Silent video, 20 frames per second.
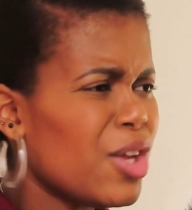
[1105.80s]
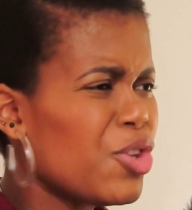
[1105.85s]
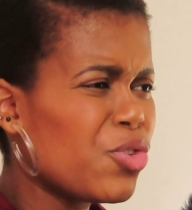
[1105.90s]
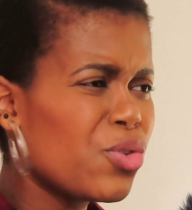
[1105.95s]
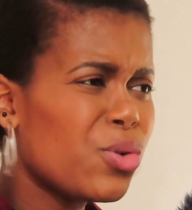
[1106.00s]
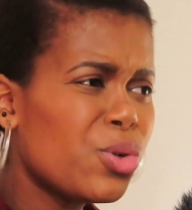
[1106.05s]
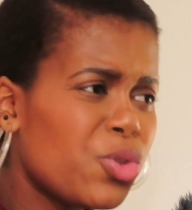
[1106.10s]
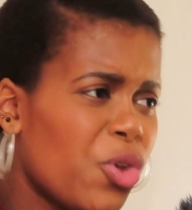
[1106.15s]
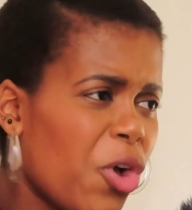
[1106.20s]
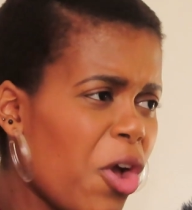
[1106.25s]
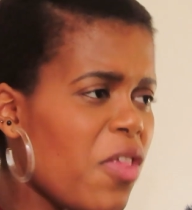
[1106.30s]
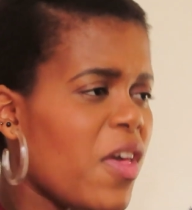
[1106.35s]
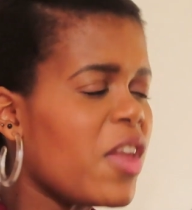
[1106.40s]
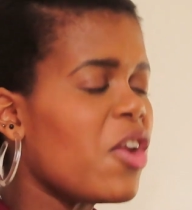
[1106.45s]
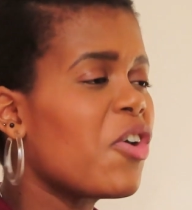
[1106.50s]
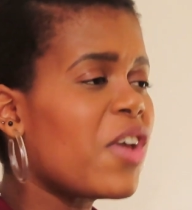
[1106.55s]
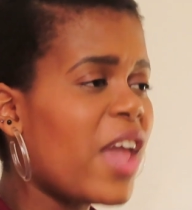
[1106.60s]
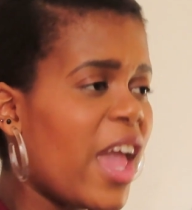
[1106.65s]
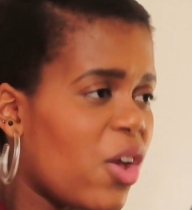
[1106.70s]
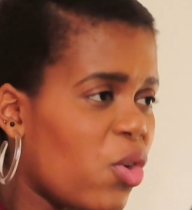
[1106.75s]
you'll know
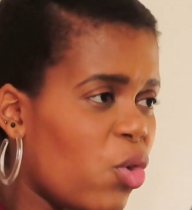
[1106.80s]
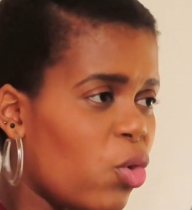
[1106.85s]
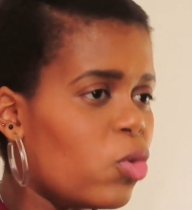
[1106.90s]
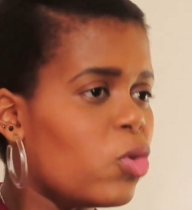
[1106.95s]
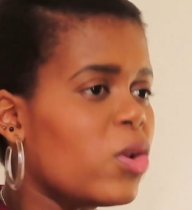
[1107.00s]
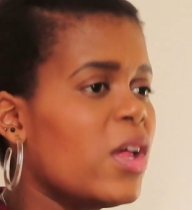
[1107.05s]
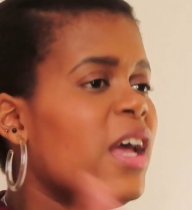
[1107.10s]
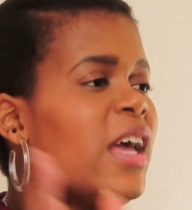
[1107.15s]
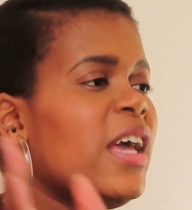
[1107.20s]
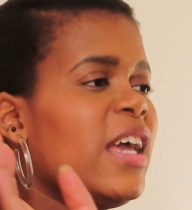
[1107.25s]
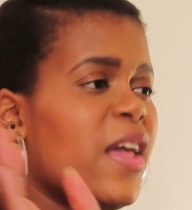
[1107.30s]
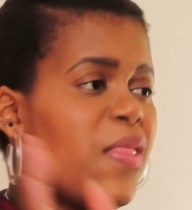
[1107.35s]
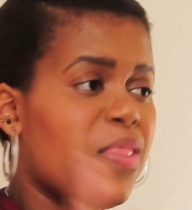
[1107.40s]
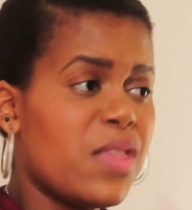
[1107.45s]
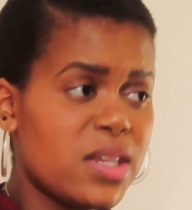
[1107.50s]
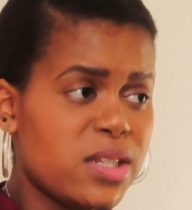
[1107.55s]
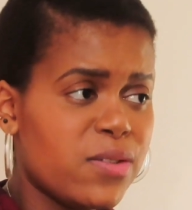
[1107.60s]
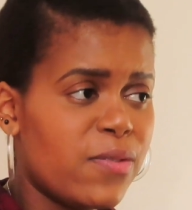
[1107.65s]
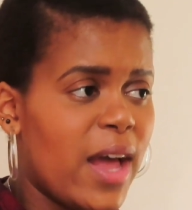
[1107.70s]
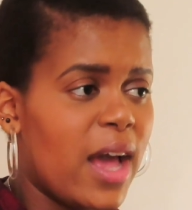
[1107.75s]
that, okay, cool,
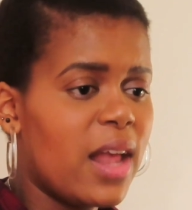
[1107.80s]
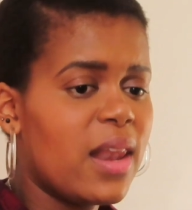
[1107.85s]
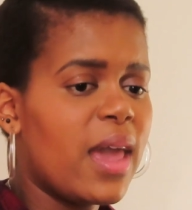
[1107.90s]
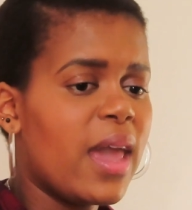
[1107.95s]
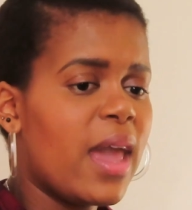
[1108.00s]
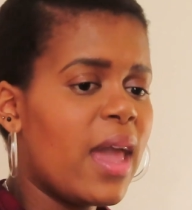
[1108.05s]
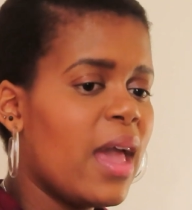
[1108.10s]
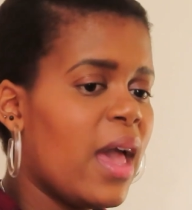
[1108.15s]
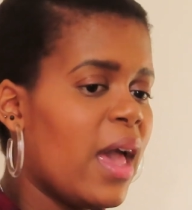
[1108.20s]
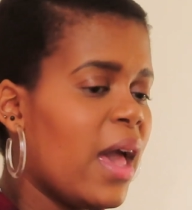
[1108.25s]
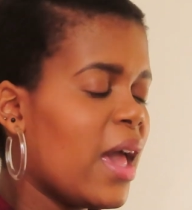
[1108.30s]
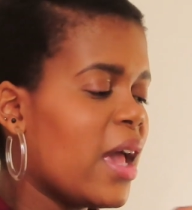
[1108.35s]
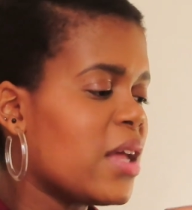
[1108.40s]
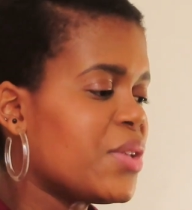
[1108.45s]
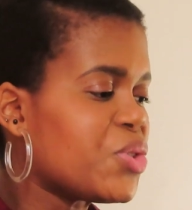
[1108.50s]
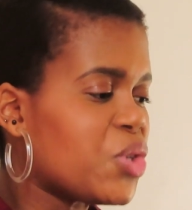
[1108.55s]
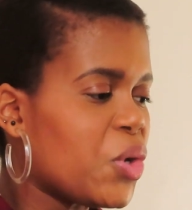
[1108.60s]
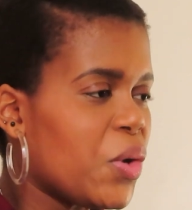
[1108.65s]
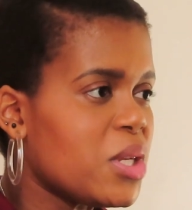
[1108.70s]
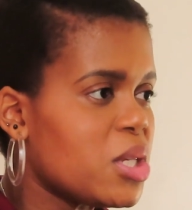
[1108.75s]
in this Flatlay
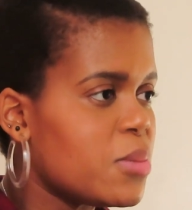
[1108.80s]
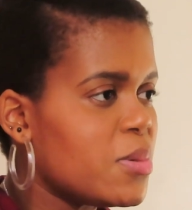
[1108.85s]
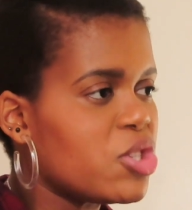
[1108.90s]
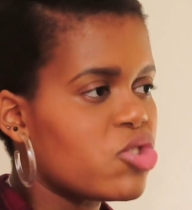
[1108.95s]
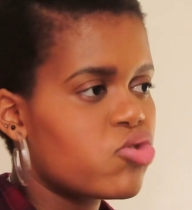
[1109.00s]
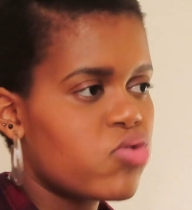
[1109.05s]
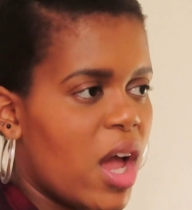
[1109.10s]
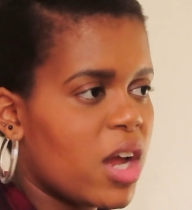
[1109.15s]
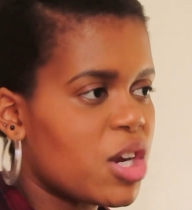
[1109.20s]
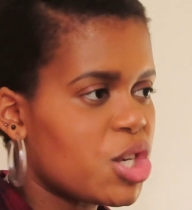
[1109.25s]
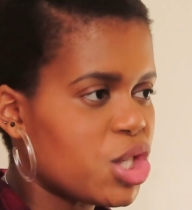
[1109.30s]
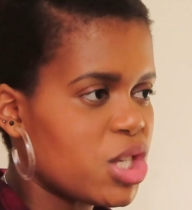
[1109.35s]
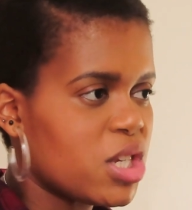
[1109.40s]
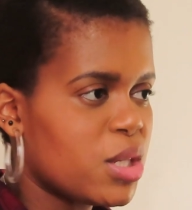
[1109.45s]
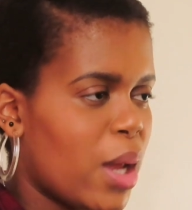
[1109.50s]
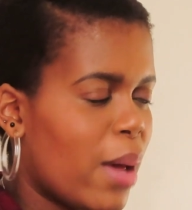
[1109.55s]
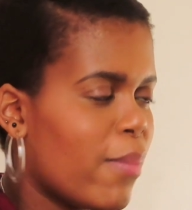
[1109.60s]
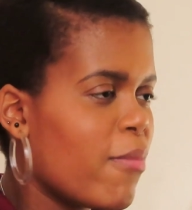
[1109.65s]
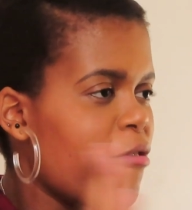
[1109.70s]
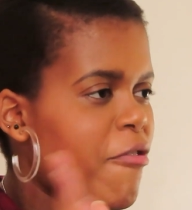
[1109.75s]
it's going to be
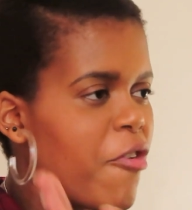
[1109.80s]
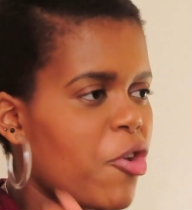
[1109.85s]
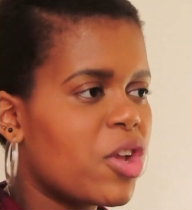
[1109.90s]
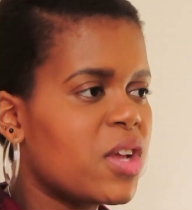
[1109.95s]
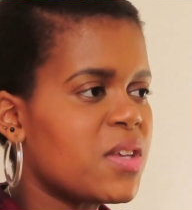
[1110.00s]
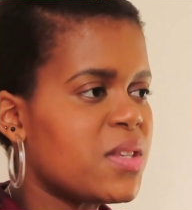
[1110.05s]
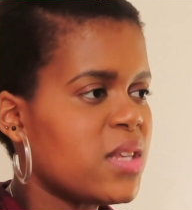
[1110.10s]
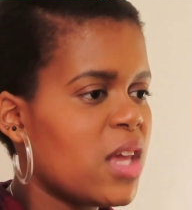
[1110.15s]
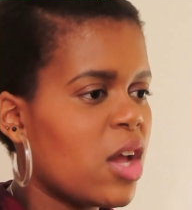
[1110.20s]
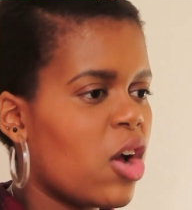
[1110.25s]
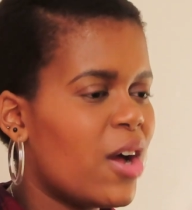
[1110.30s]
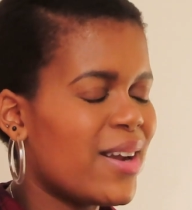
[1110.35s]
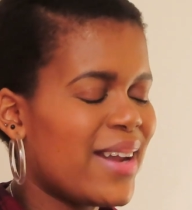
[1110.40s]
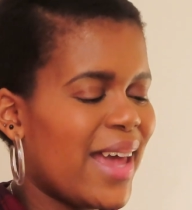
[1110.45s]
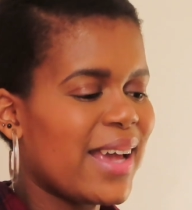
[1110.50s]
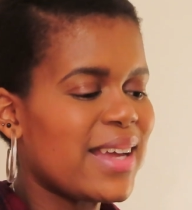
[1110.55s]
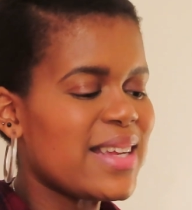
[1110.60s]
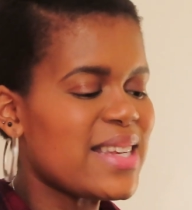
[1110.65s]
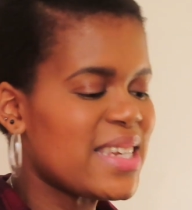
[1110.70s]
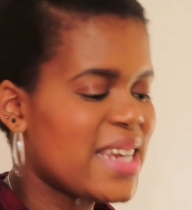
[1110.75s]
structured. I'm focusing on
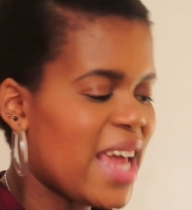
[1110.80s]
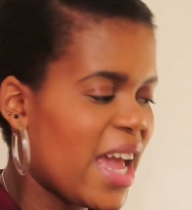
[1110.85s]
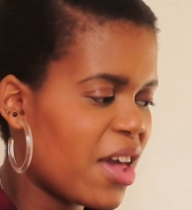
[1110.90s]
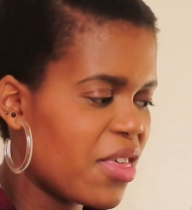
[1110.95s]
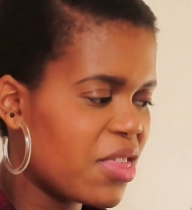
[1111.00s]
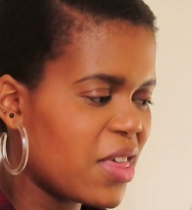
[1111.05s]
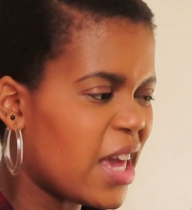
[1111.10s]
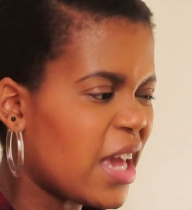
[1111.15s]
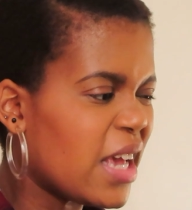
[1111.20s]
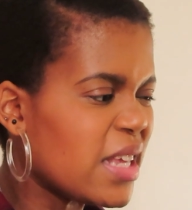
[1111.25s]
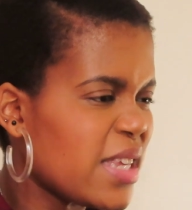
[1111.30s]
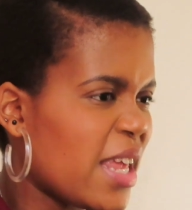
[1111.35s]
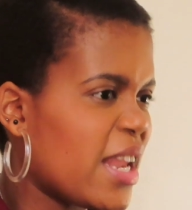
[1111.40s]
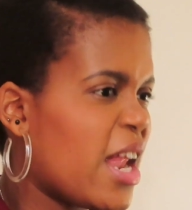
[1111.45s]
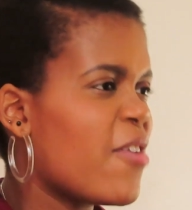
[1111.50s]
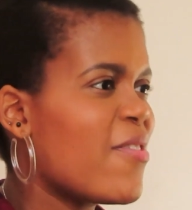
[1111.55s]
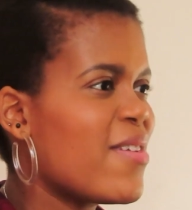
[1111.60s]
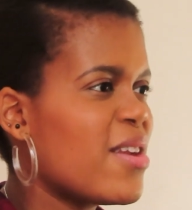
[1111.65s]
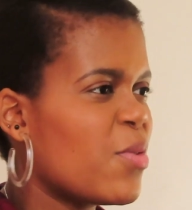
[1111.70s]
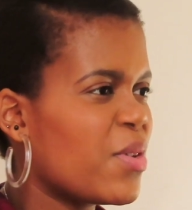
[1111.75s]
like tech things,
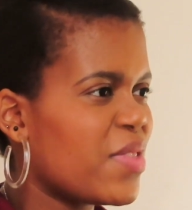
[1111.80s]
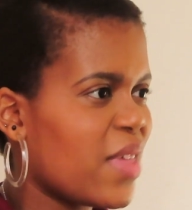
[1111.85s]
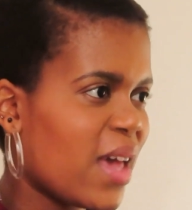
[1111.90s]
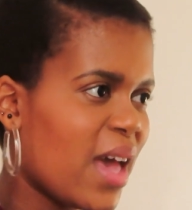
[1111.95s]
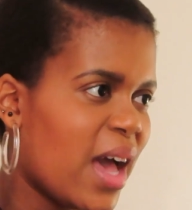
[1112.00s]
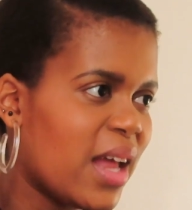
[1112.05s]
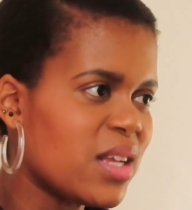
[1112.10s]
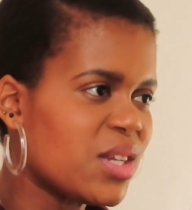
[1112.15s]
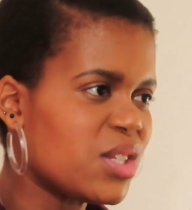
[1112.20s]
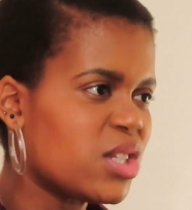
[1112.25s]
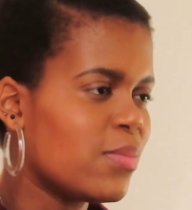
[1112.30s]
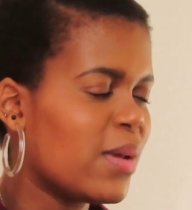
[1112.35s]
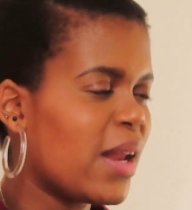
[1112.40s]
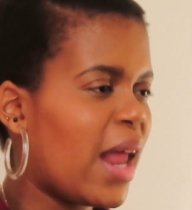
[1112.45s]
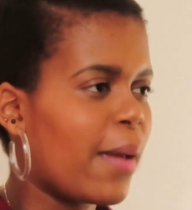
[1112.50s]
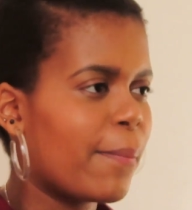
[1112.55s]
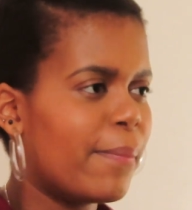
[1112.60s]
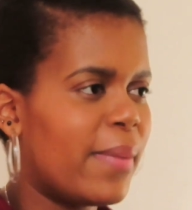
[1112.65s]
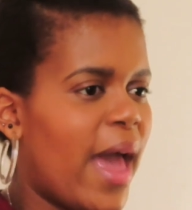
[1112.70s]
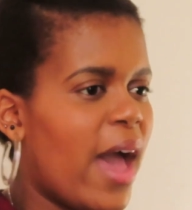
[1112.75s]
and I really want the colors to be
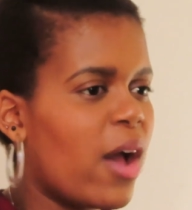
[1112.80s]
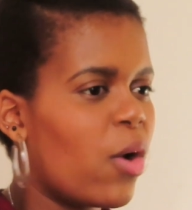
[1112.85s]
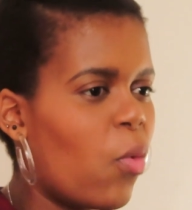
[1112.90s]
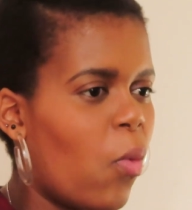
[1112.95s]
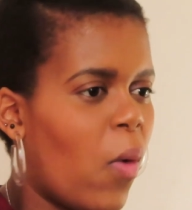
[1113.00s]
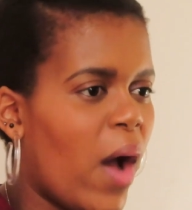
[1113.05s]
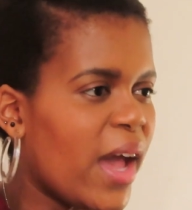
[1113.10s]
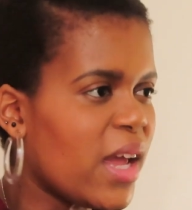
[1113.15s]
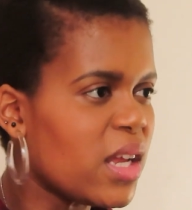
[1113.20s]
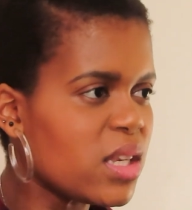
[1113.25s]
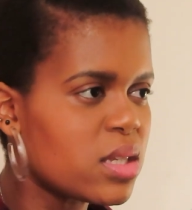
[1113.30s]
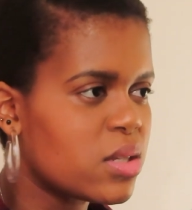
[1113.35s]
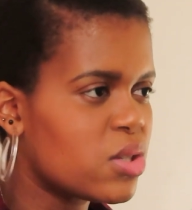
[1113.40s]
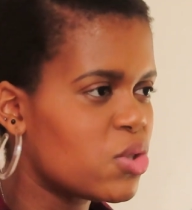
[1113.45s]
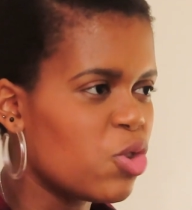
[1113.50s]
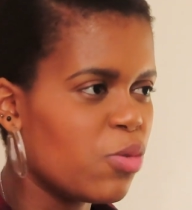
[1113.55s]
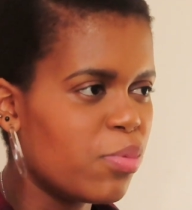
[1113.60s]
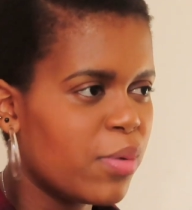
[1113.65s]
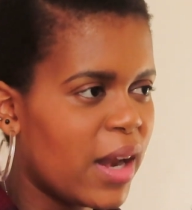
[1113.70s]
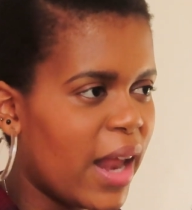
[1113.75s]
like black, white,
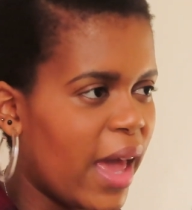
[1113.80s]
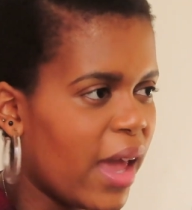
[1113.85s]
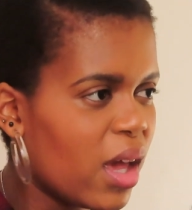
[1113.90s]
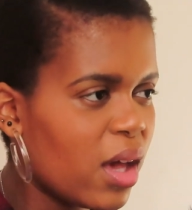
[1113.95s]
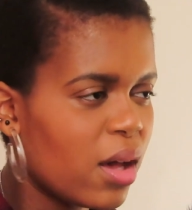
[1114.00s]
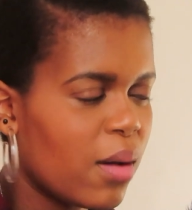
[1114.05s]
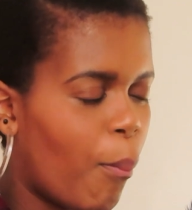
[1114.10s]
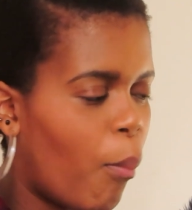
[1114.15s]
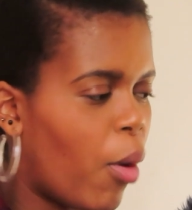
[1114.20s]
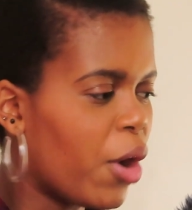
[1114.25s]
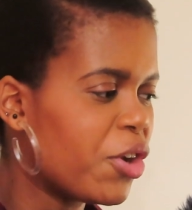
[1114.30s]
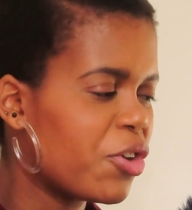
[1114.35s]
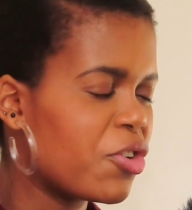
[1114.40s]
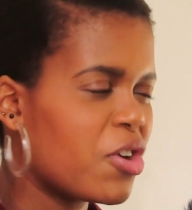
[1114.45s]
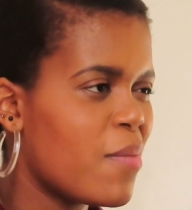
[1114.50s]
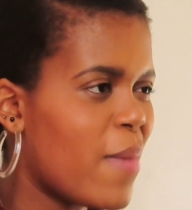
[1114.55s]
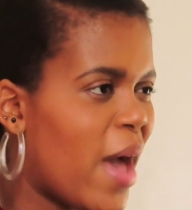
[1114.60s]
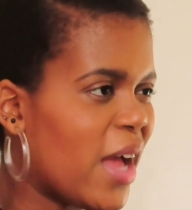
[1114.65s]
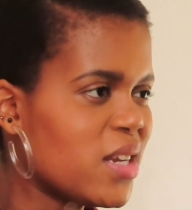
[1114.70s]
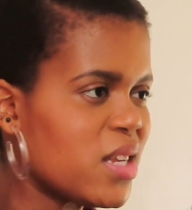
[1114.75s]
super like
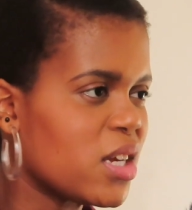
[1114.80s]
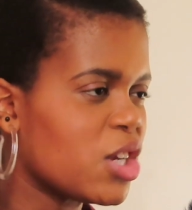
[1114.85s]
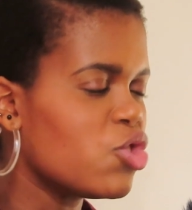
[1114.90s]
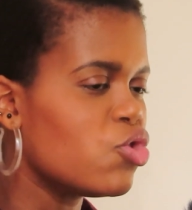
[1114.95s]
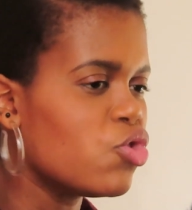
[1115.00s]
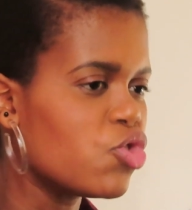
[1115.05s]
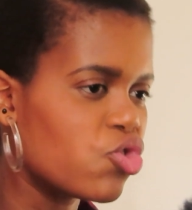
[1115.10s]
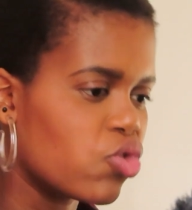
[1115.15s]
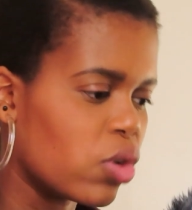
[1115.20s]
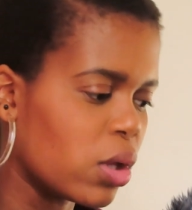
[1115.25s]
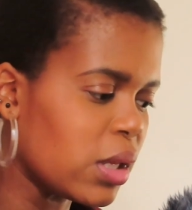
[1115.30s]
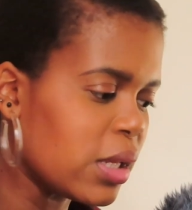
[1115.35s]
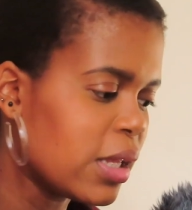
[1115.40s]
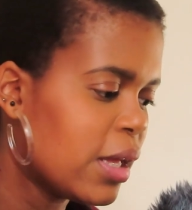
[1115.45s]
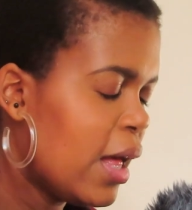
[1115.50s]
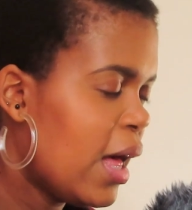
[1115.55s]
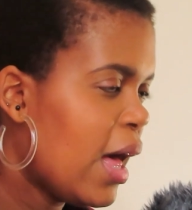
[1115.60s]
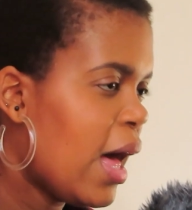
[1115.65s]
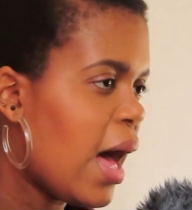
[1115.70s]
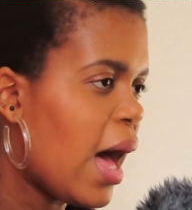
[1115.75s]
monochromatic, neutral.